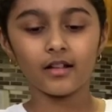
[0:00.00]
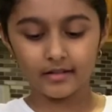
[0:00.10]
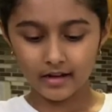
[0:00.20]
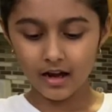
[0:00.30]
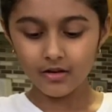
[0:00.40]

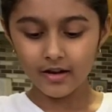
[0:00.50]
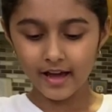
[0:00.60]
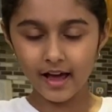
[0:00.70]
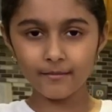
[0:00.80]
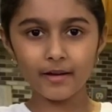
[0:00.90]
Now I
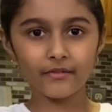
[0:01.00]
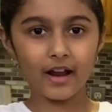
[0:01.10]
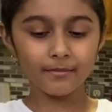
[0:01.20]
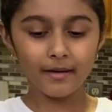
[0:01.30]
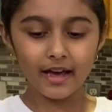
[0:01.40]
have my
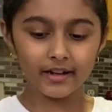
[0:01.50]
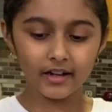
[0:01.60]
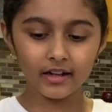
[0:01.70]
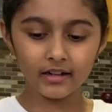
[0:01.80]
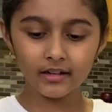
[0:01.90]
red
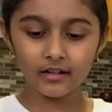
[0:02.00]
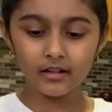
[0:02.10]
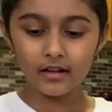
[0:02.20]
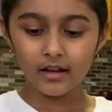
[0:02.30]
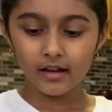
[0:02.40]
batter.
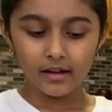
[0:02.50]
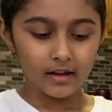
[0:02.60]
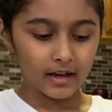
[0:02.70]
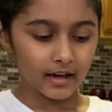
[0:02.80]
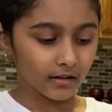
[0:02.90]

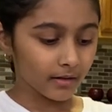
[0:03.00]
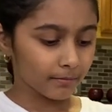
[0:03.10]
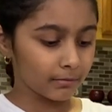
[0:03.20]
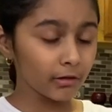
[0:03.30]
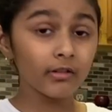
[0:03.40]
And the
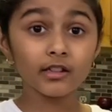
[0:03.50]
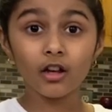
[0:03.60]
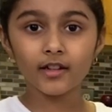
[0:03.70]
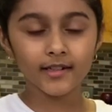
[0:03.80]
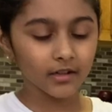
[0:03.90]
blue is
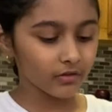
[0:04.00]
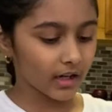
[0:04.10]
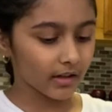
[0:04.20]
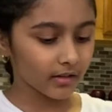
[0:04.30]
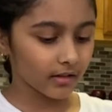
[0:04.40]
also
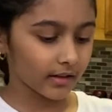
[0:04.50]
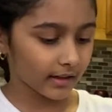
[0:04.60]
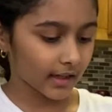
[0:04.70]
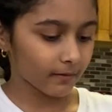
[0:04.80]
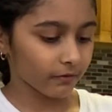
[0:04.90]
done.
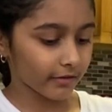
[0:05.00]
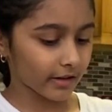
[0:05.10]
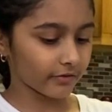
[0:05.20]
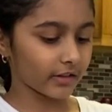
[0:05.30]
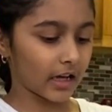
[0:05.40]
Came
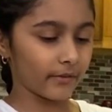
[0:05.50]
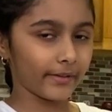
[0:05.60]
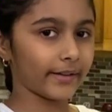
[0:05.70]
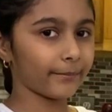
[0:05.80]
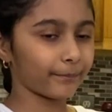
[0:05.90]
out of the
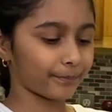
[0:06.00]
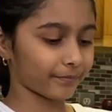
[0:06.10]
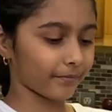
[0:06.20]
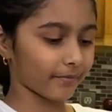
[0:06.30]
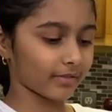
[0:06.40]
oven.
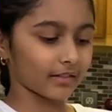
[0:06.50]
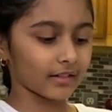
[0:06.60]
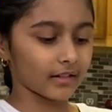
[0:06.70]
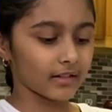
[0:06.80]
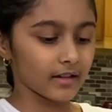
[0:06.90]

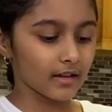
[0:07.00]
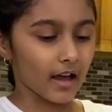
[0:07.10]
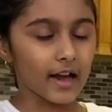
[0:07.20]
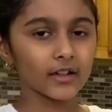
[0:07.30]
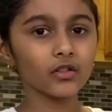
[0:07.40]

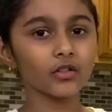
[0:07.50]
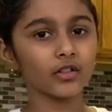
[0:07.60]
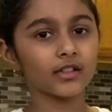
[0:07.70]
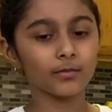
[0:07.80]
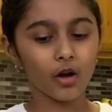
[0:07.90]
I know it
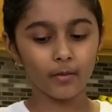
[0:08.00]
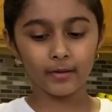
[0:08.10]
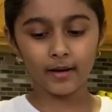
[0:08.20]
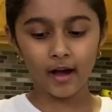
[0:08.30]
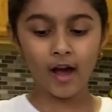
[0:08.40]
looks small,
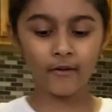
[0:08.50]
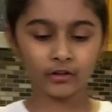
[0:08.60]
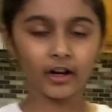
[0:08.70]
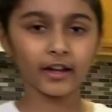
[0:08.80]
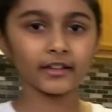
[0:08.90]
but
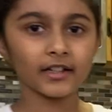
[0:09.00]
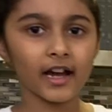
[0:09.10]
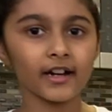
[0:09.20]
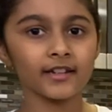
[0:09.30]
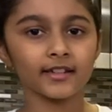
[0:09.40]
after I add the
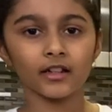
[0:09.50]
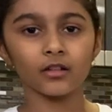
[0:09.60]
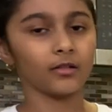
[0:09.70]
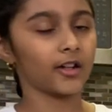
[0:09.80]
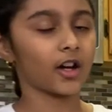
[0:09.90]
tires,
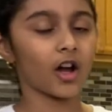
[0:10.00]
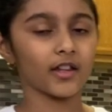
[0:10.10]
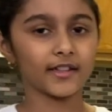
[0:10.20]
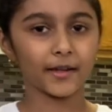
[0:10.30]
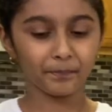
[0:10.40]
it'll look
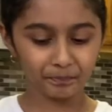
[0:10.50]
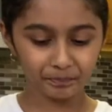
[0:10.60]
awesome.